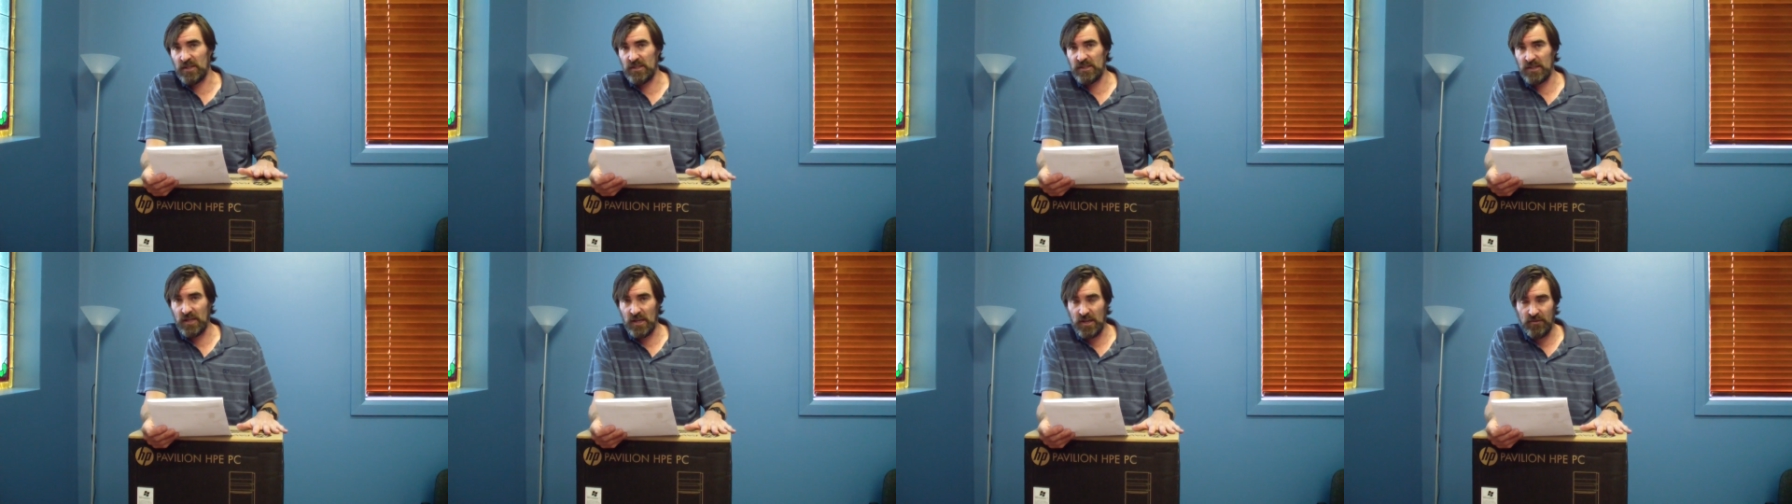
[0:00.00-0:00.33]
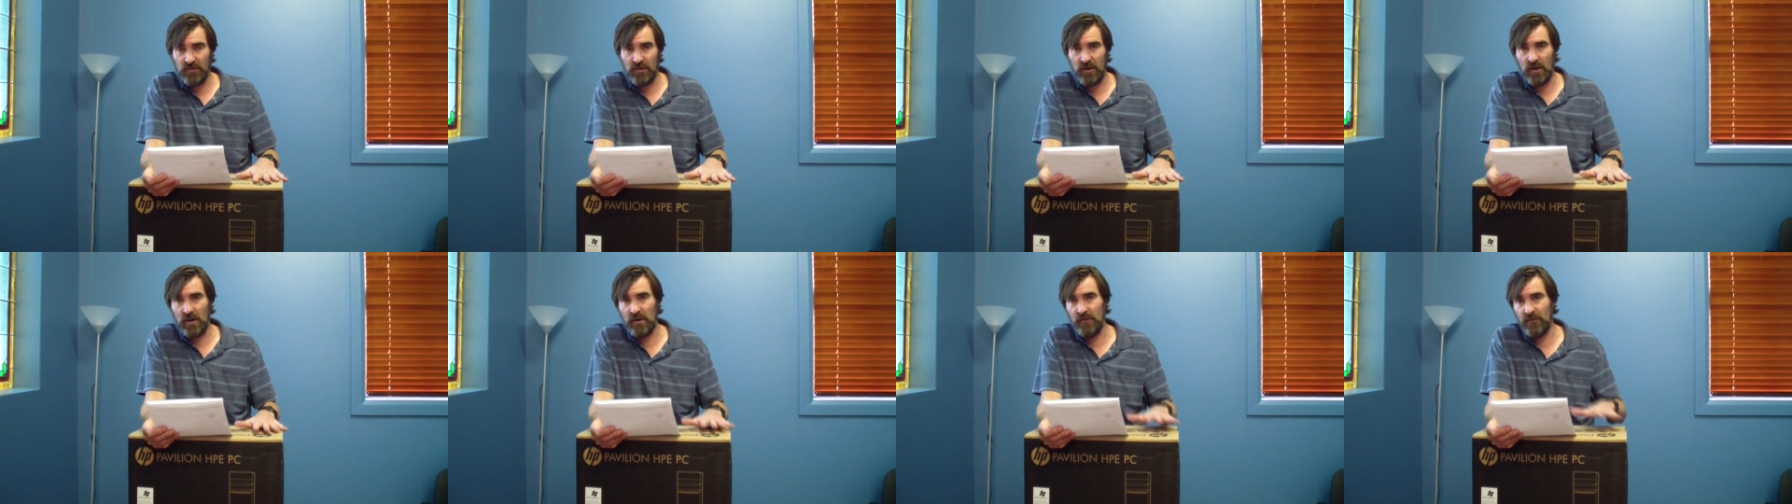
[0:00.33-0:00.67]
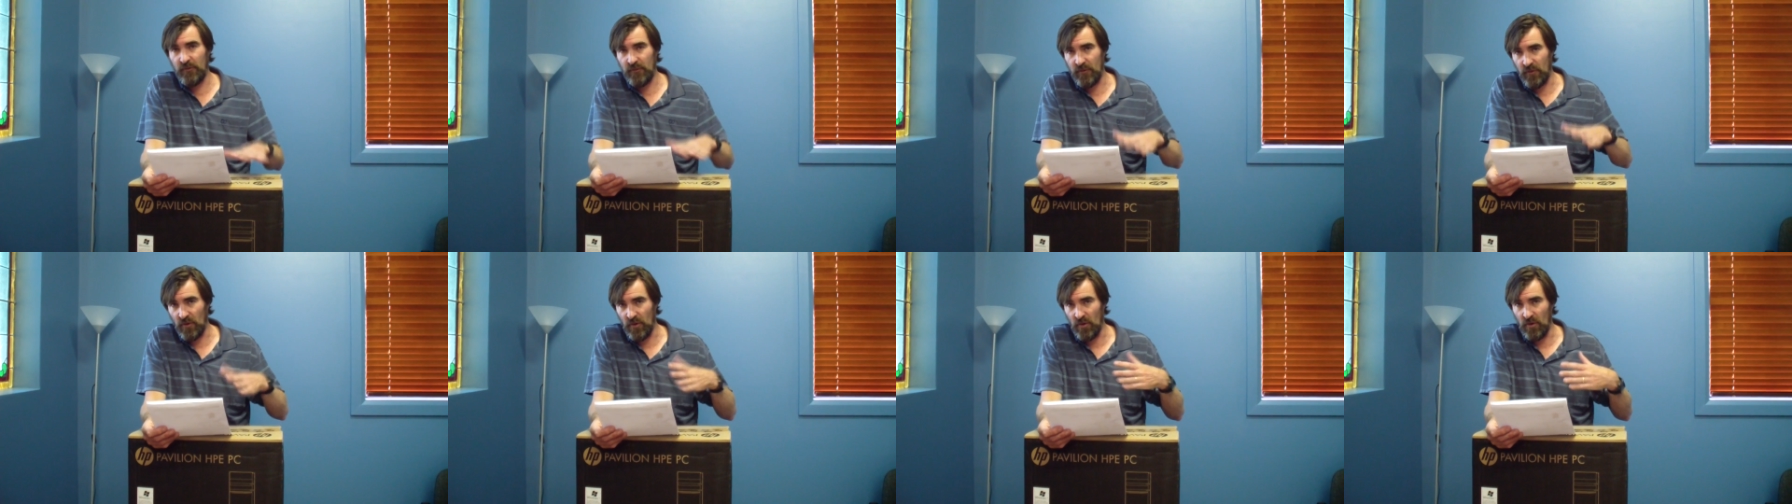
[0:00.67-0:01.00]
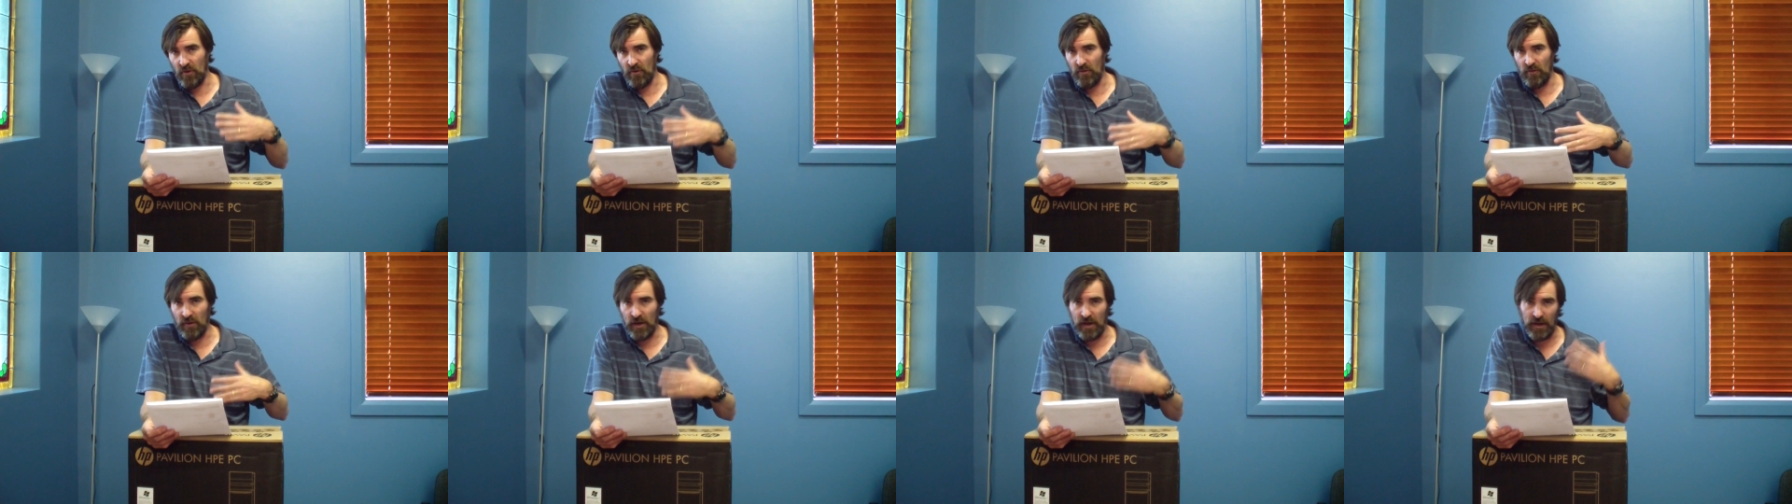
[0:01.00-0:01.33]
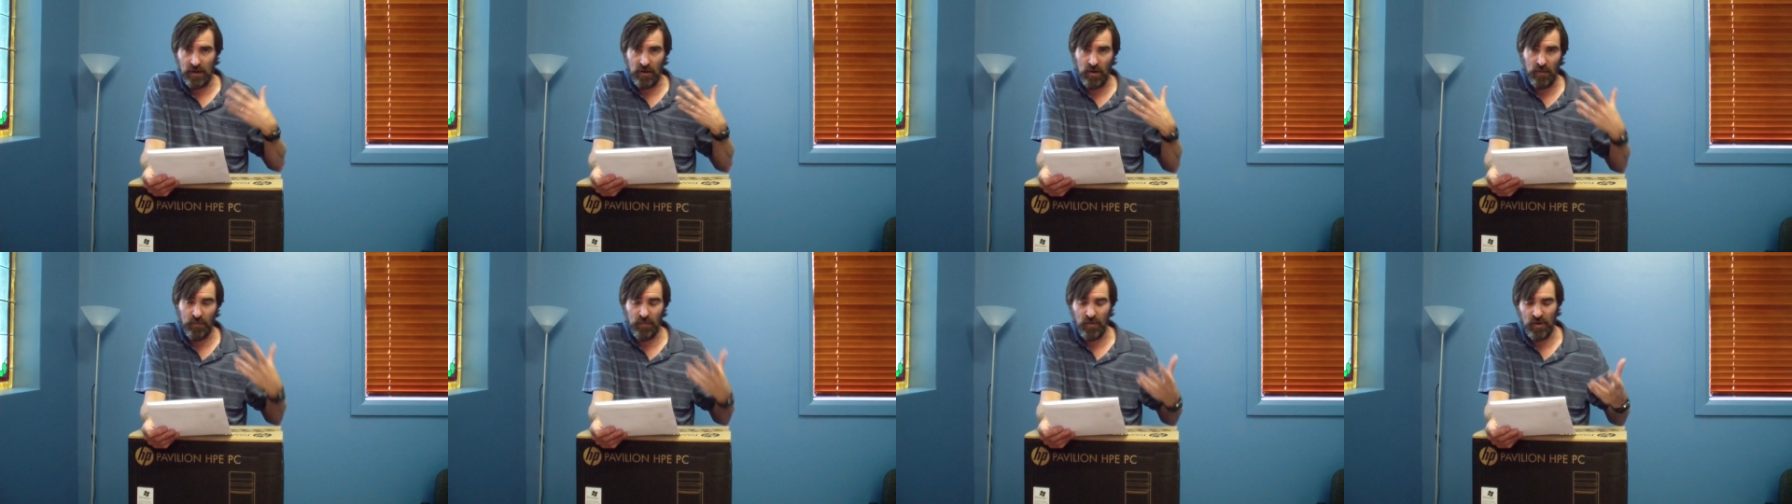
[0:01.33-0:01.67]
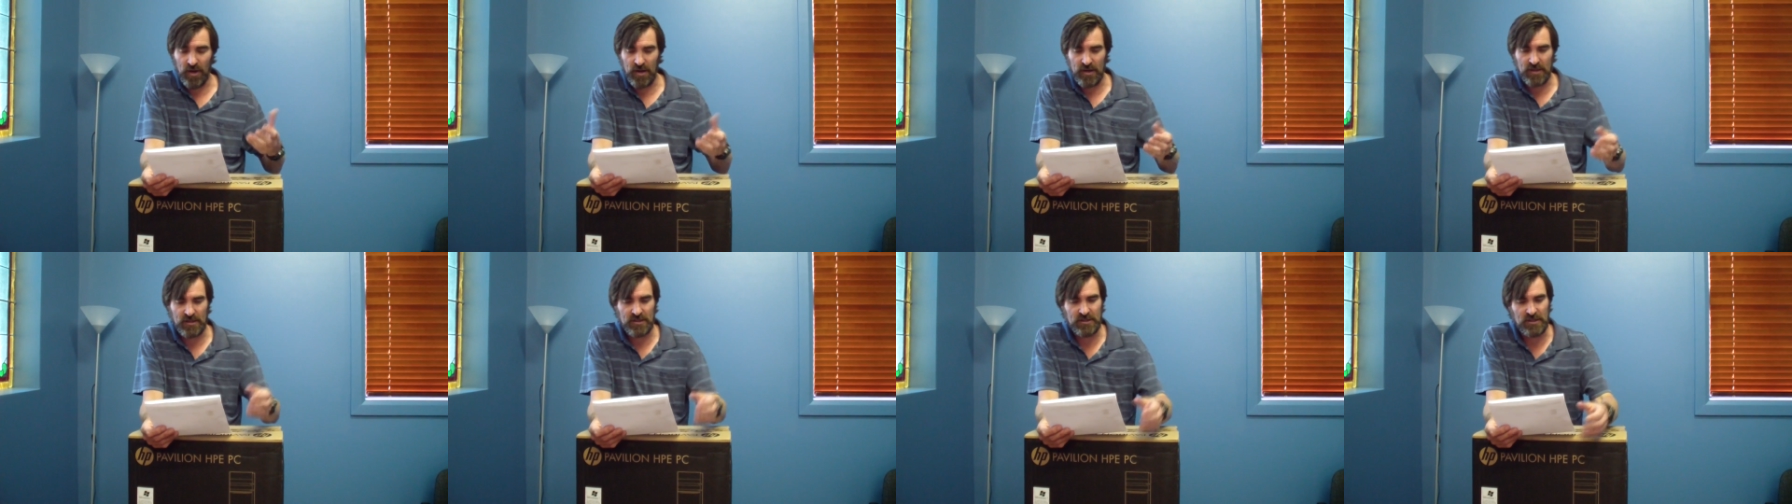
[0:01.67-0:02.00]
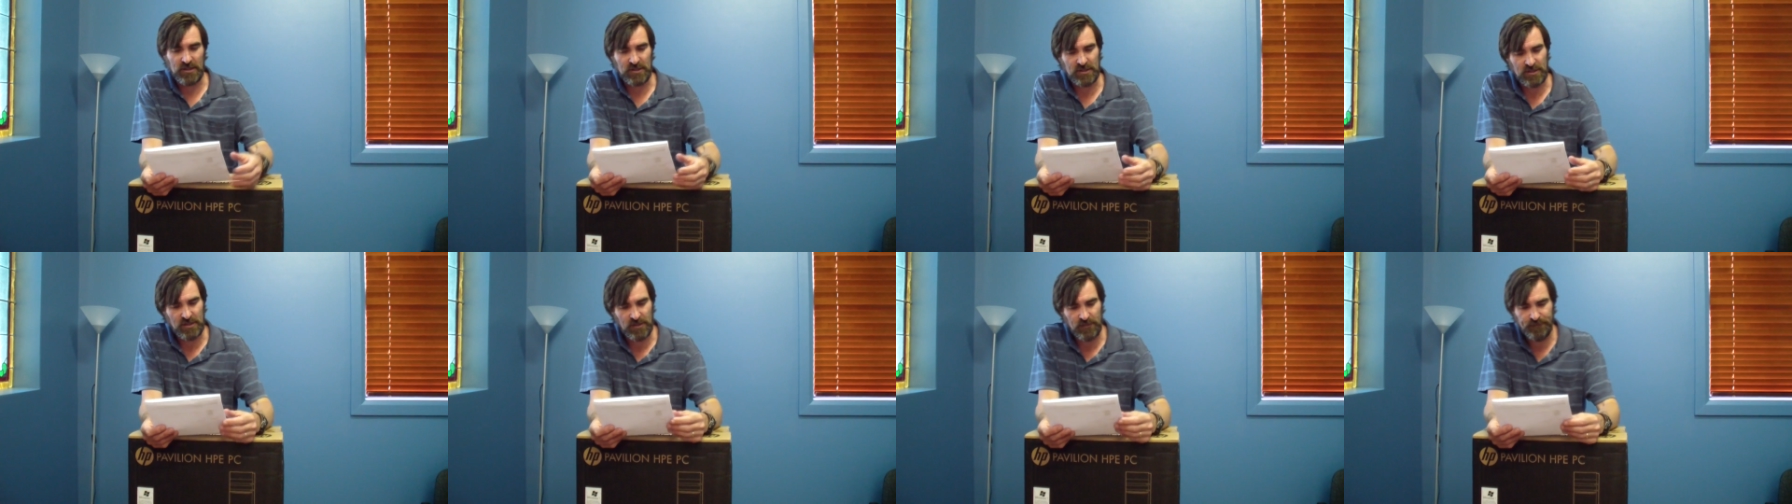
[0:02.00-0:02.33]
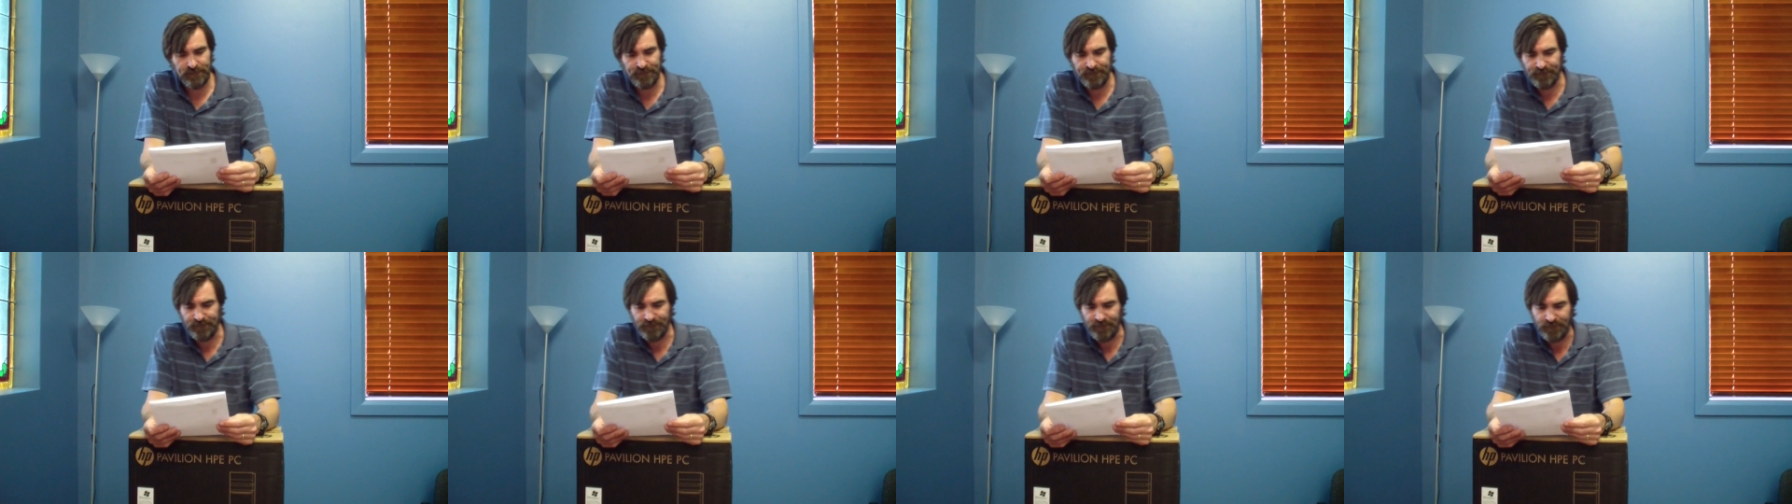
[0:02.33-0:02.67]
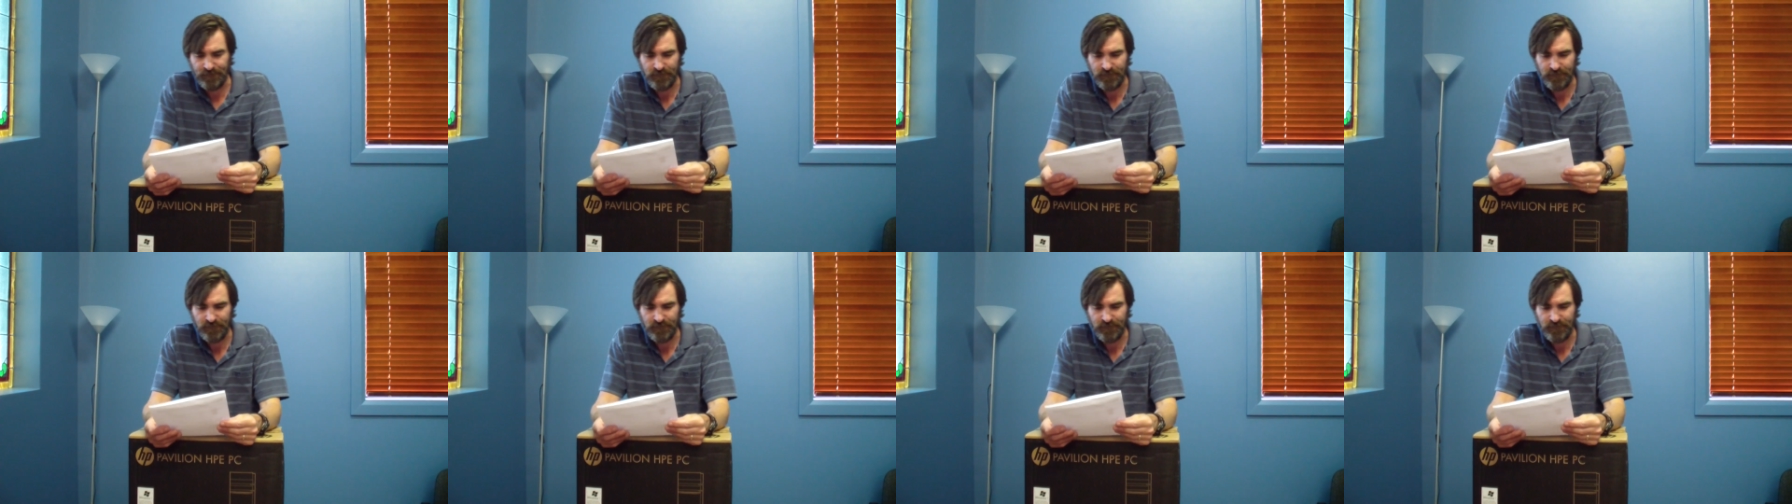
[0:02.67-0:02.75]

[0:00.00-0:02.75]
C drive for operating system,